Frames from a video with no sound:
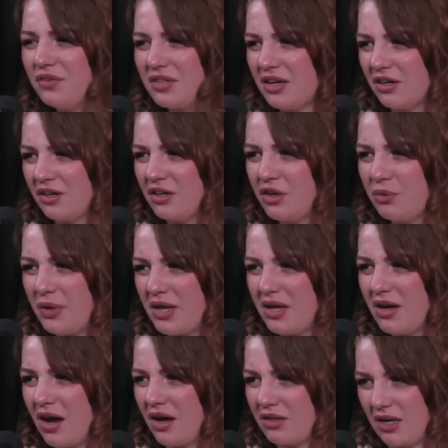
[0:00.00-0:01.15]
seen her new
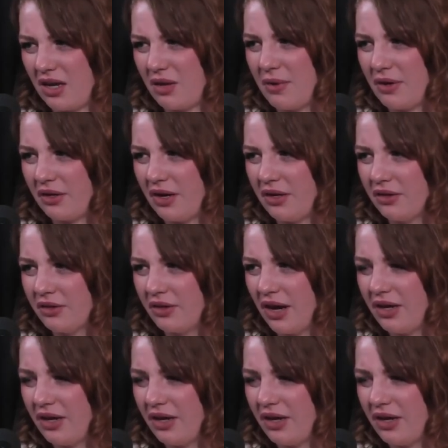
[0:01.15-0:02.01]
Peacock documentary, right?